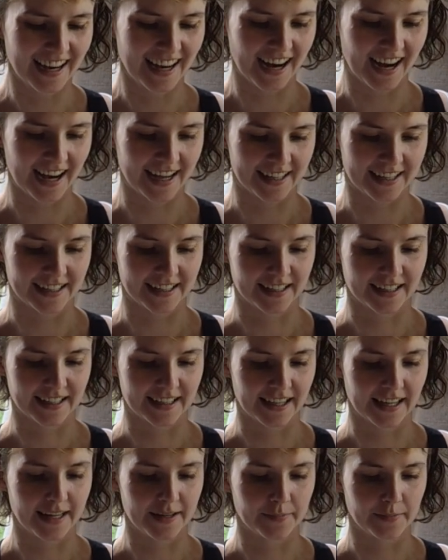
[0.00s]
I can
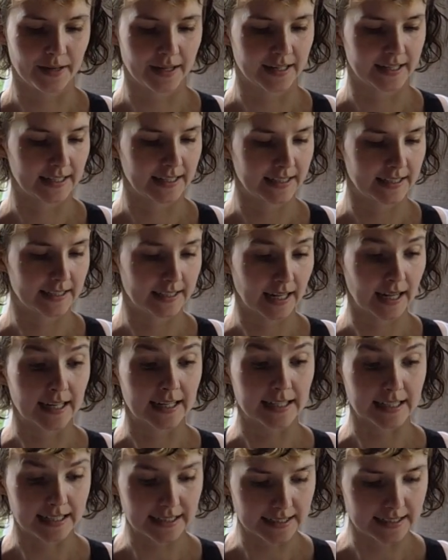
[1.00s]
claim
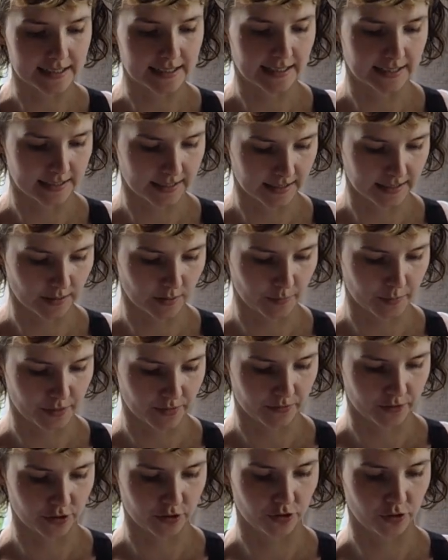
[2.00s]
at least is a little bit
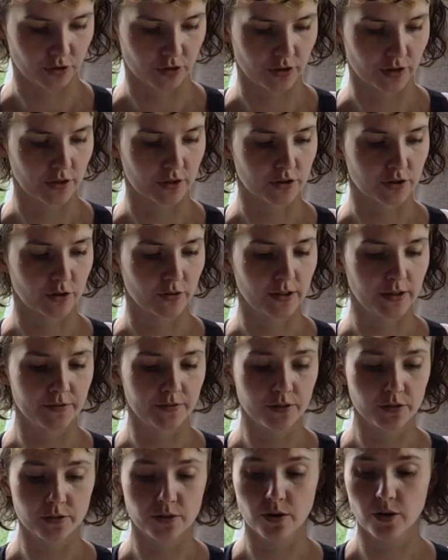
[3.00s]
of a tutorial. So if
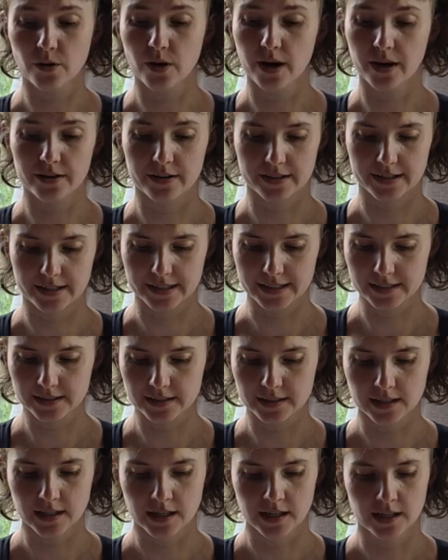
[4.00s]
you know how to
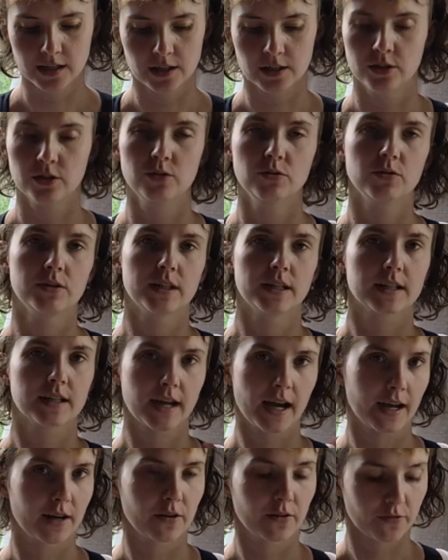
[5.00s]
knit, you can
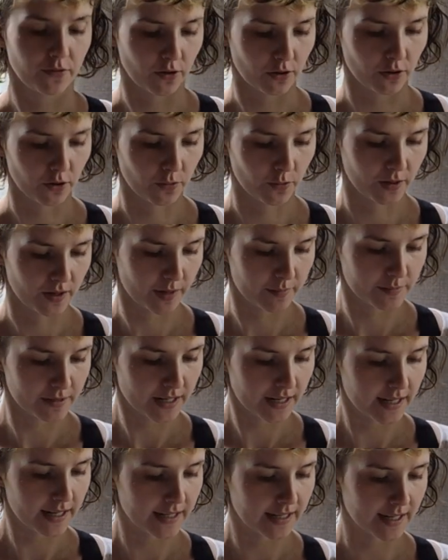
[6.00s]
kind of follow what I'm
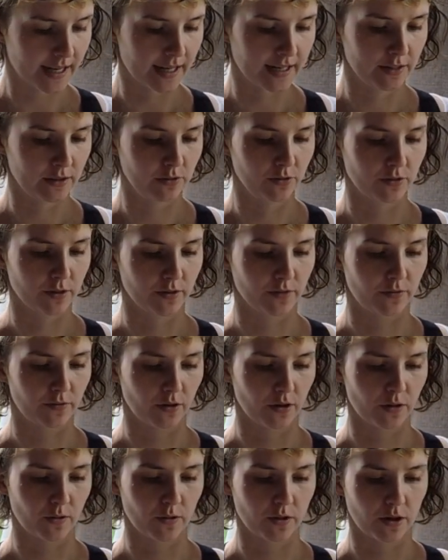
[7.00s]
saying and you can
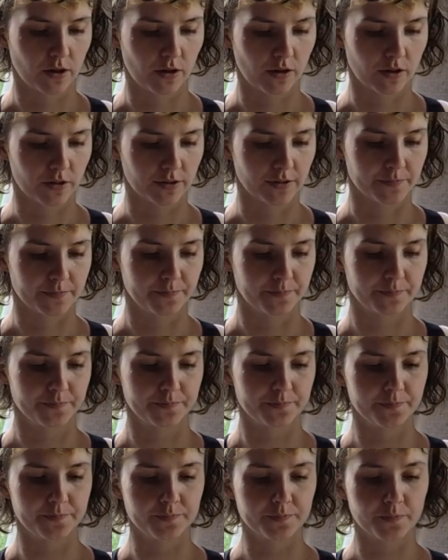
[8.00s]
follow along
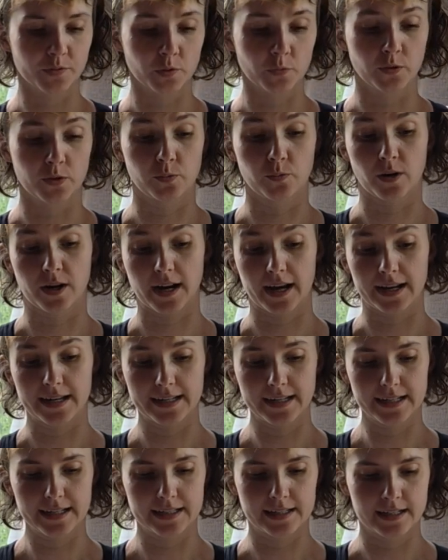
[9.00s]
with what I
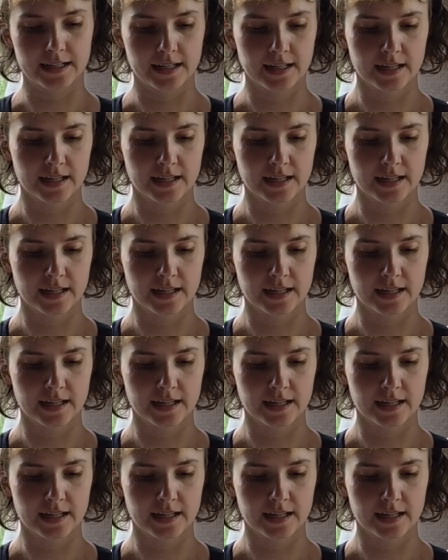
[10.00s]
did